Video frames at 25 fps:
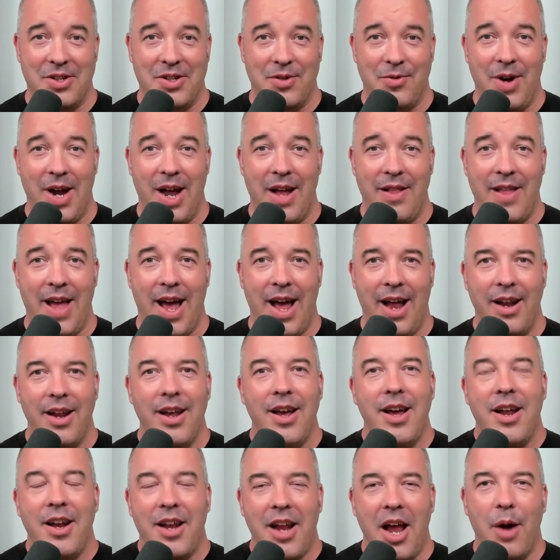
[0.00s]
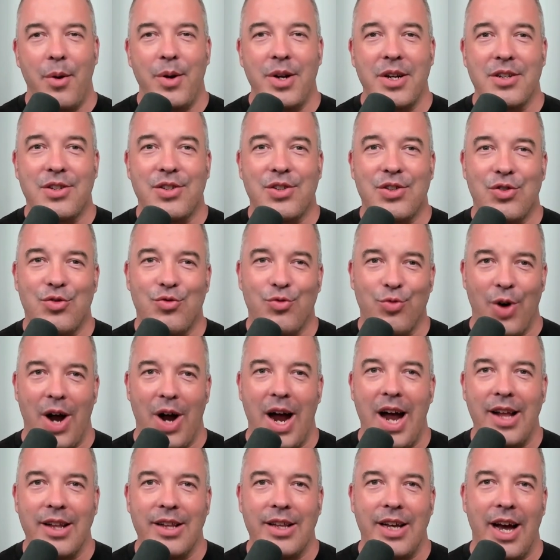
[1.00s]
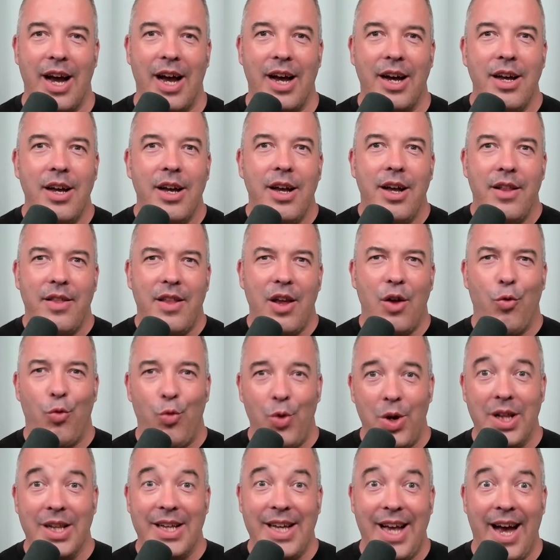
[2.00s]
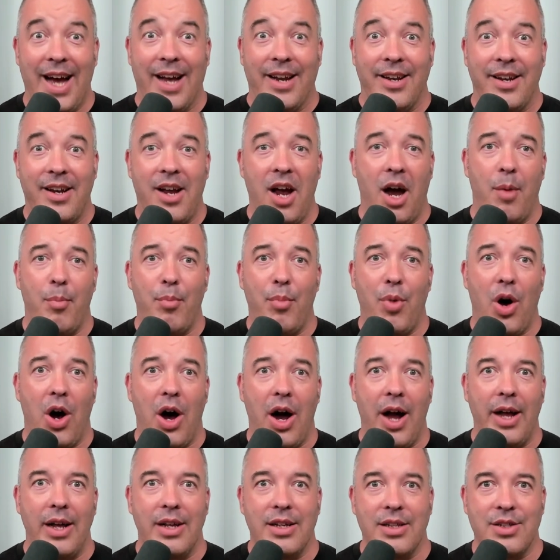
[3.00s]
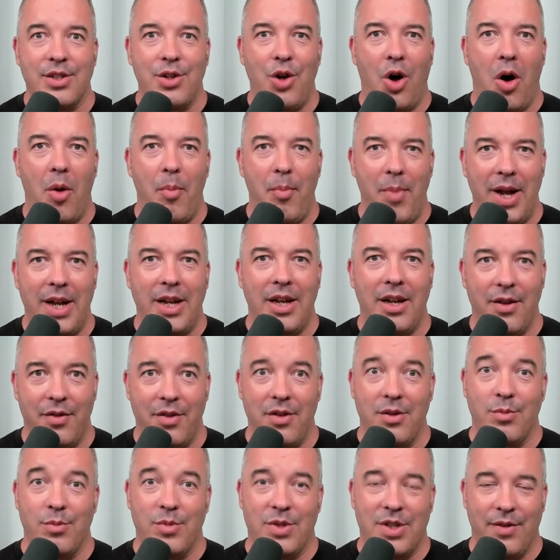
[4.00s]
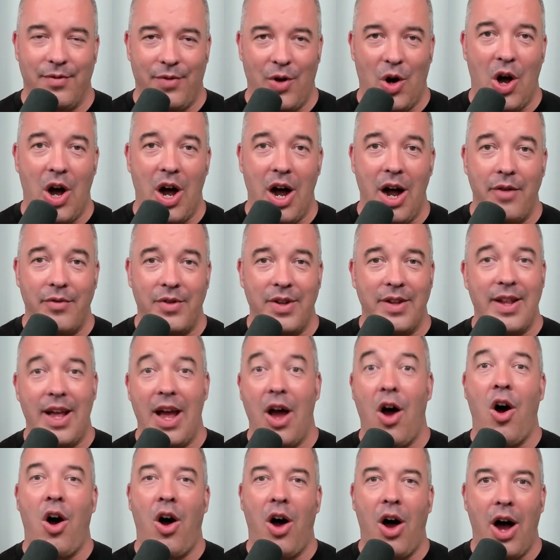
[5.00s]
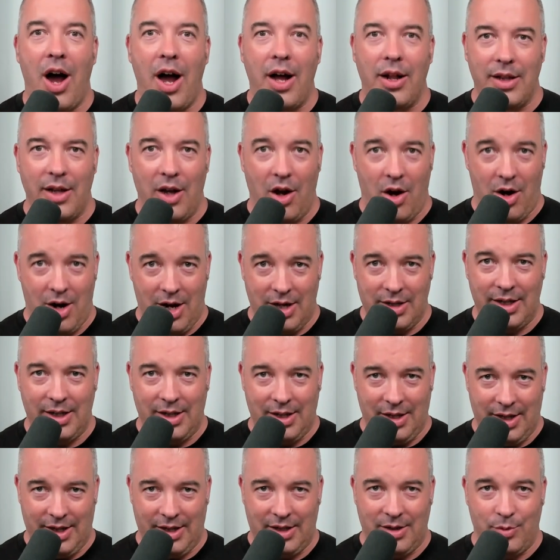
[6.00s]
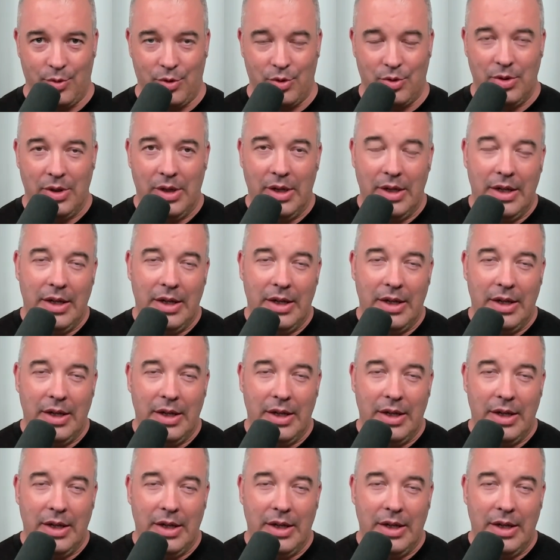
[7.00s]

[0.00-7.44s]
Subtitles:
around that. Now, in Australia, they're really hard to come by as not many of them survived, and they're highly, highly collectible.